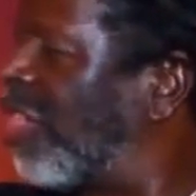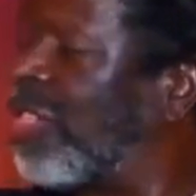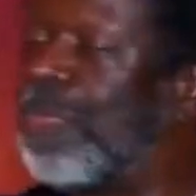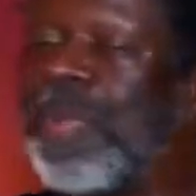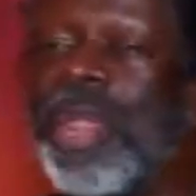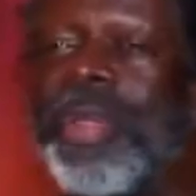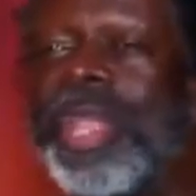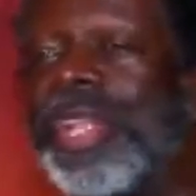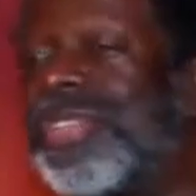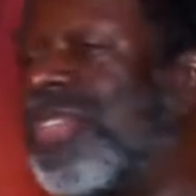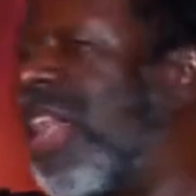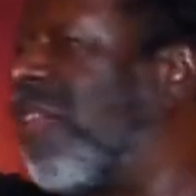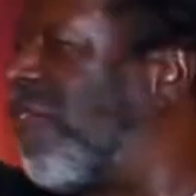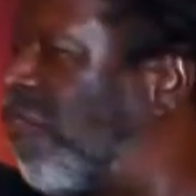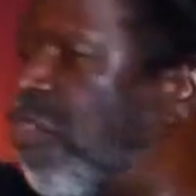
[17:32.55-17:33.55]
experience
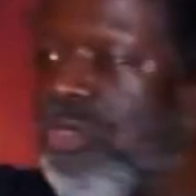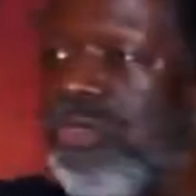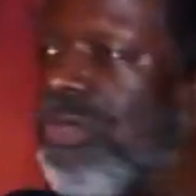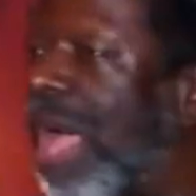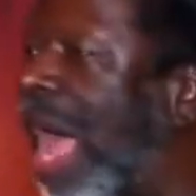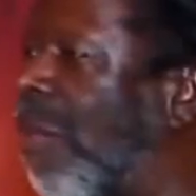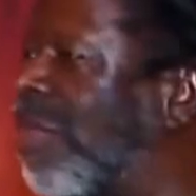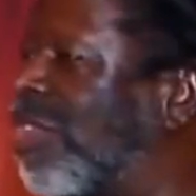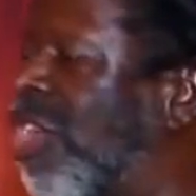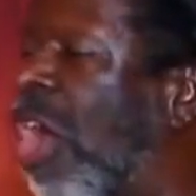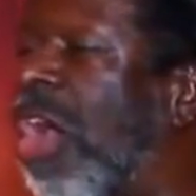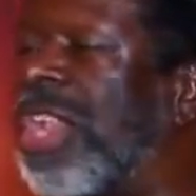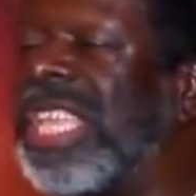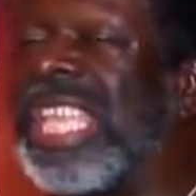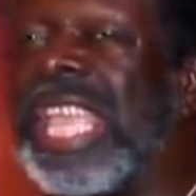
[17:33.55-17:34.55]
and I was
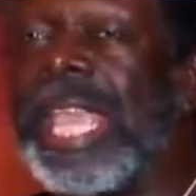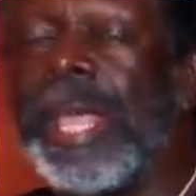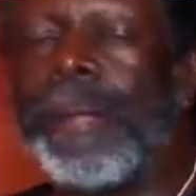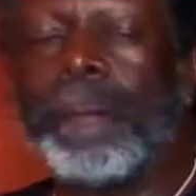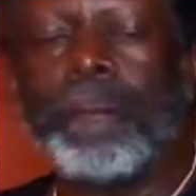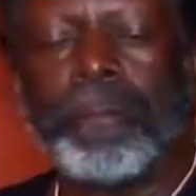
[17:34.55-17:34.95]
gone again.